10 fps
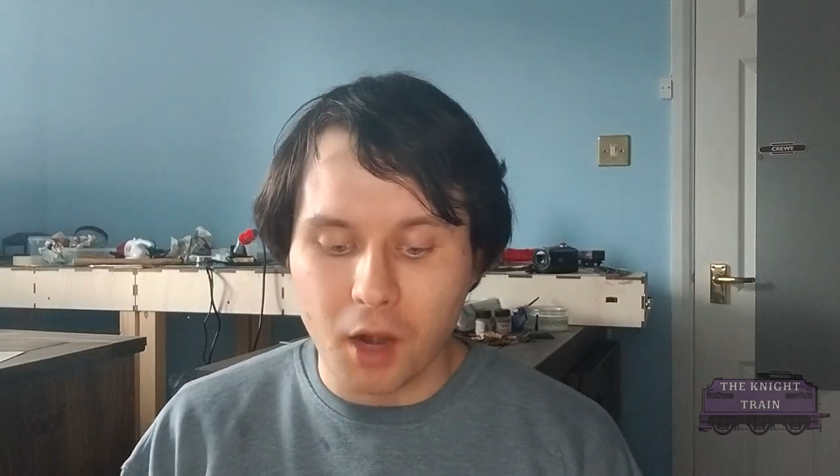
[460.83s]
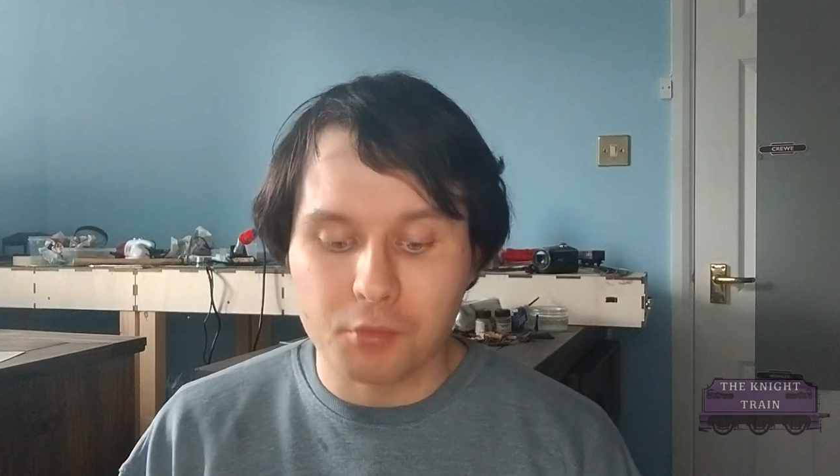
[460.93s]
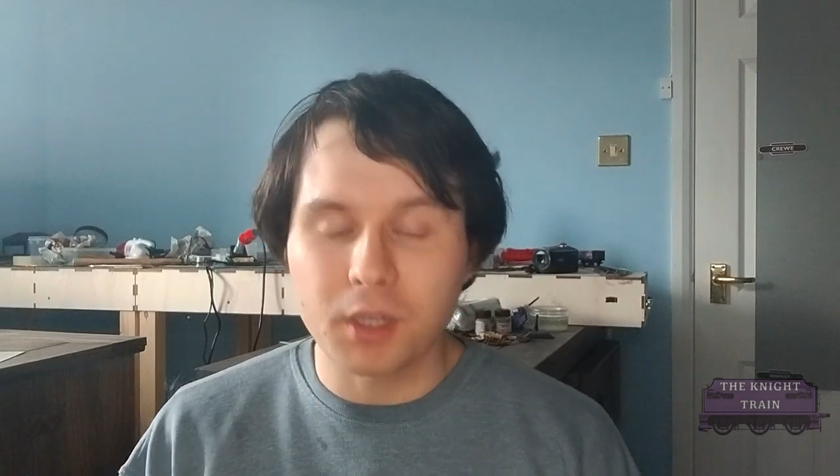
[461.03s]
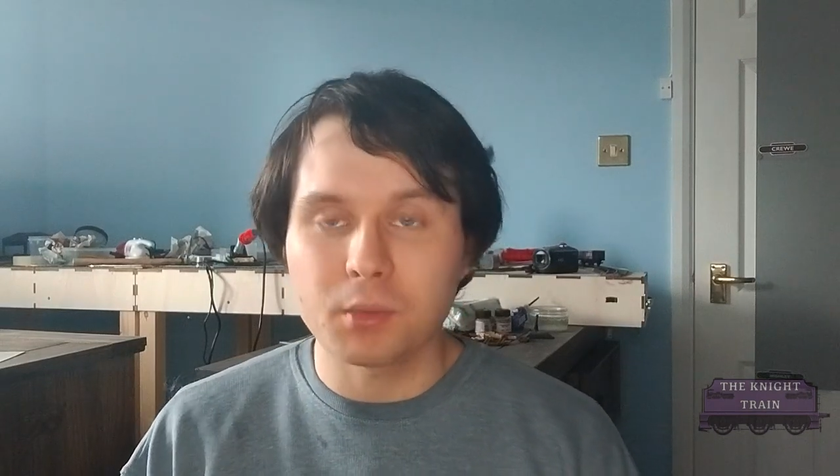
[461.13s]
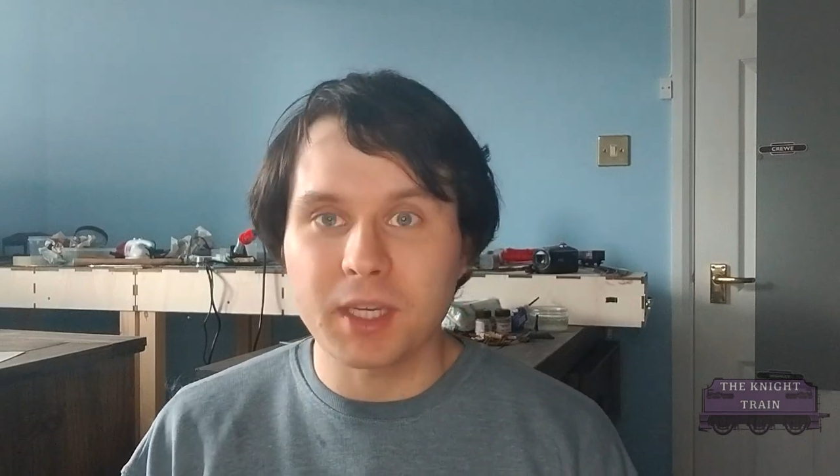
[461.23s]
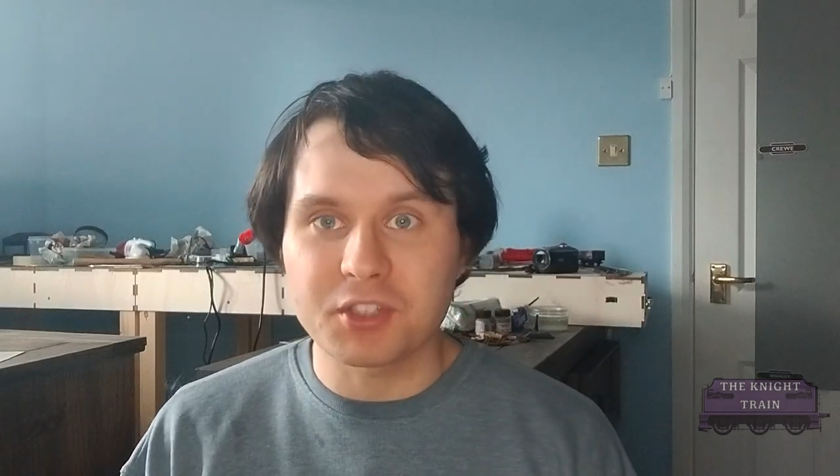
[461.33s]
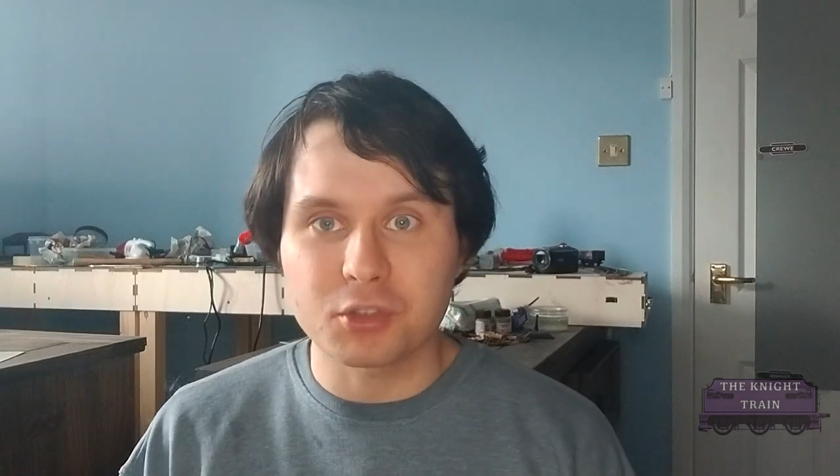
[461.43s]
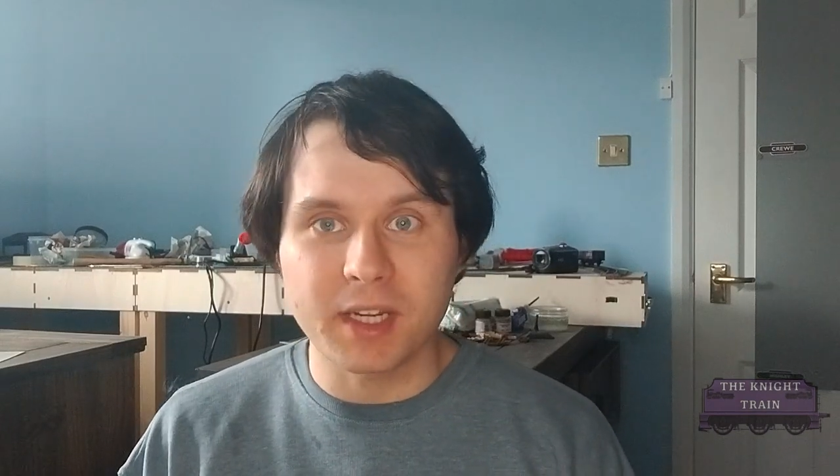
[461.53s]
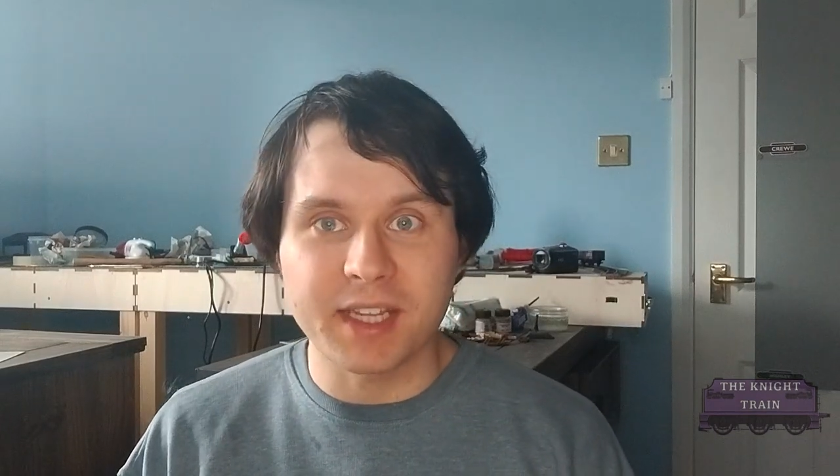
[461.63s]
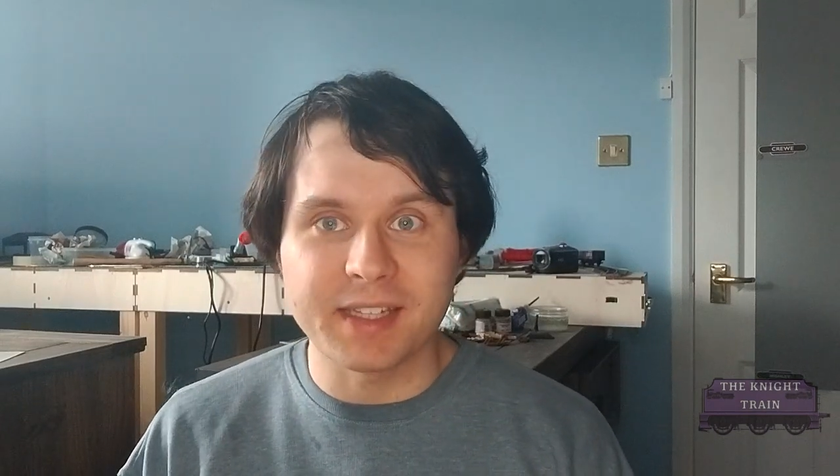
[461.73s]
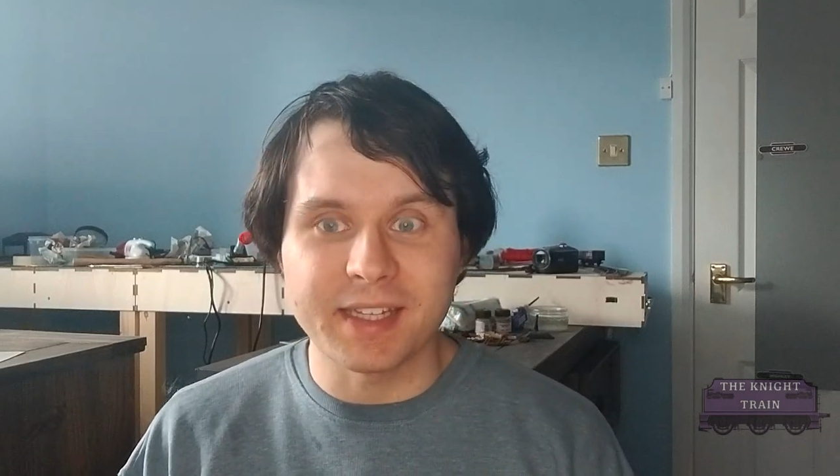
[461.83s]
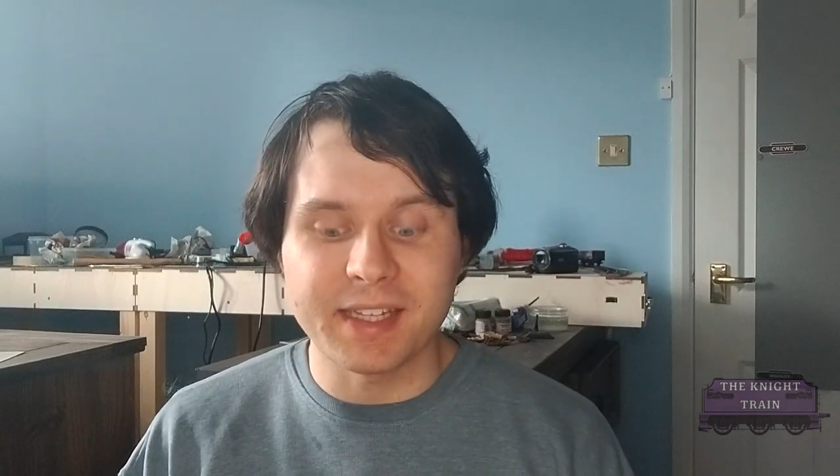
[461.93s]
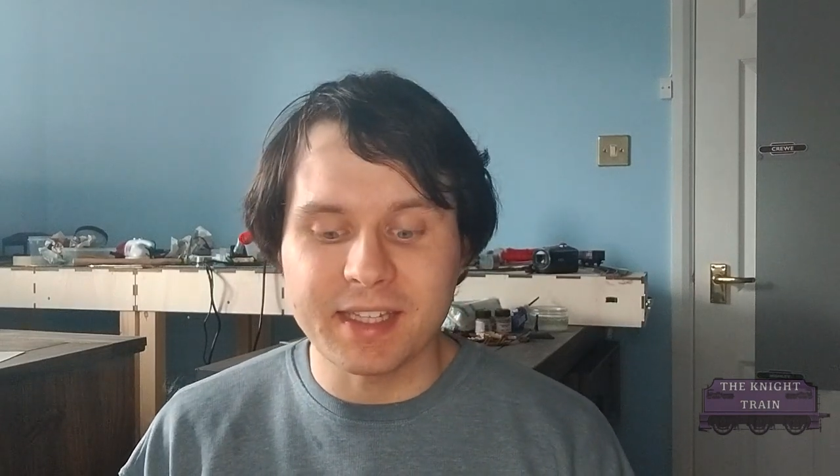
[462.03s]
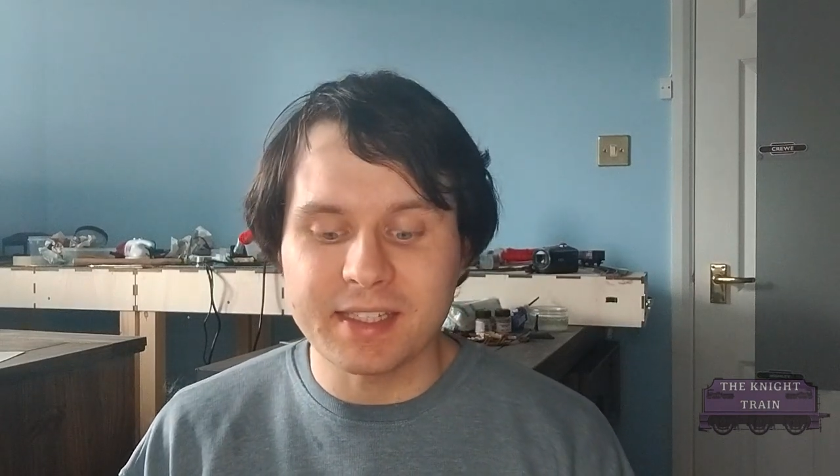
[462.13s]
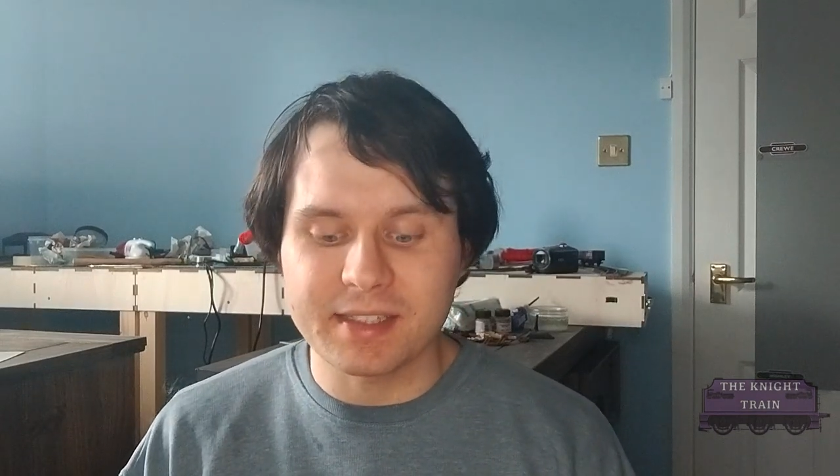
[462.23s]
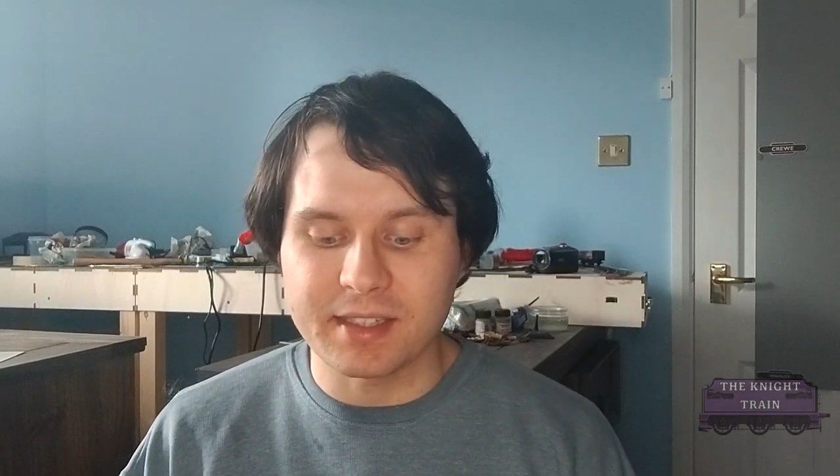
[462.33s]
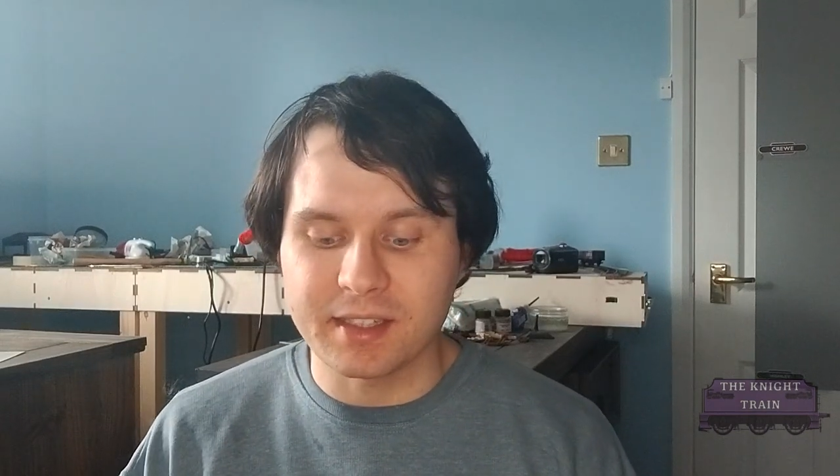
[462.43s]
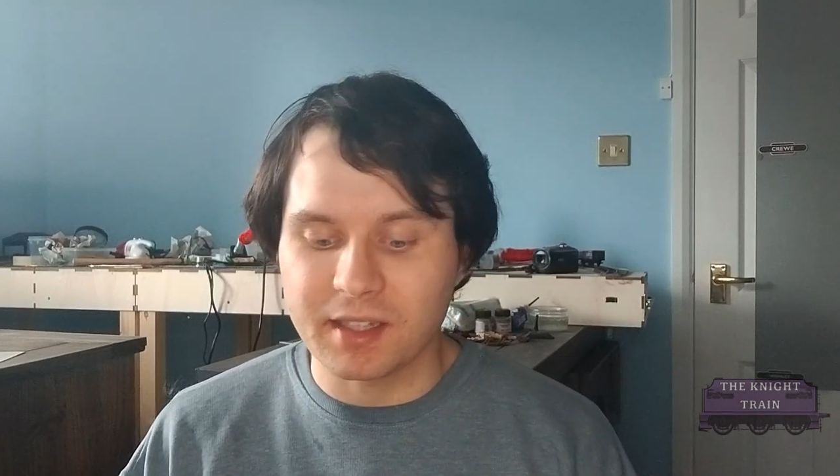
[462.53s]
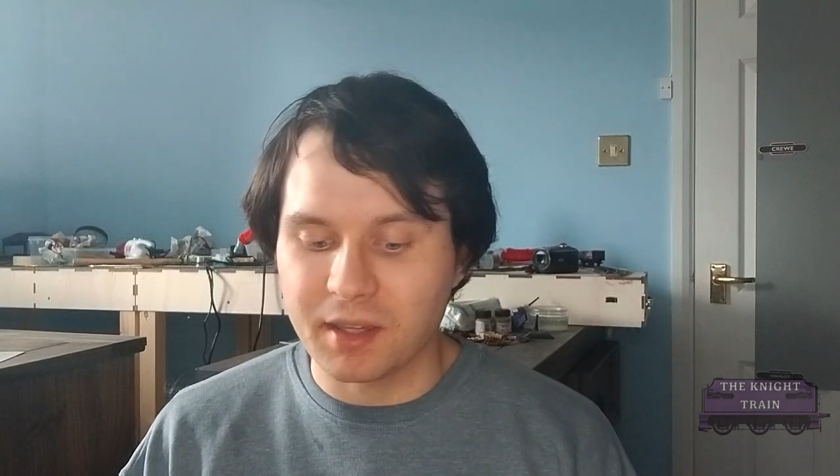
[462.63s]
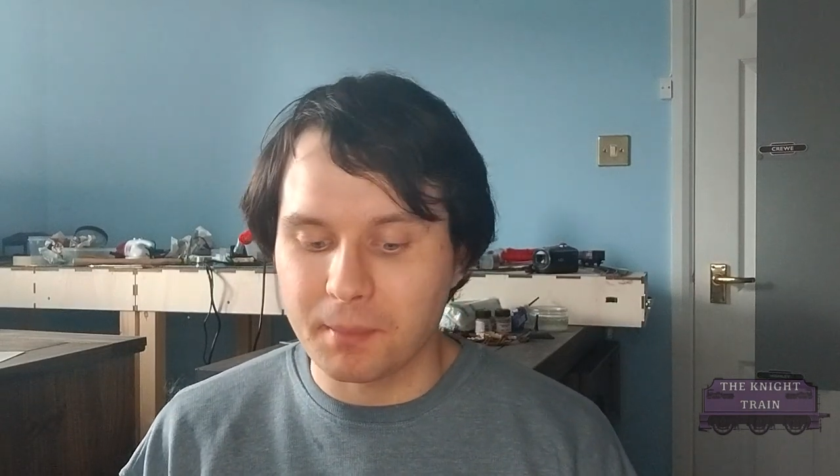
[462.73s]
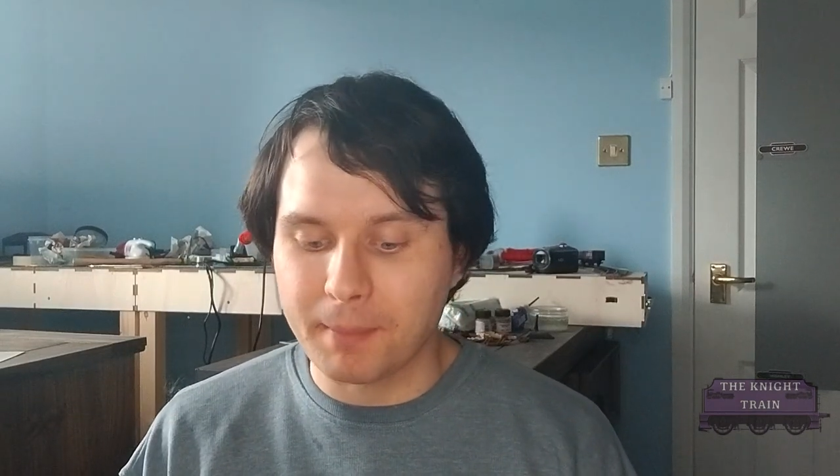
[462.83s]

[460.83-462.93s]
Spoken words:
A runaway train in India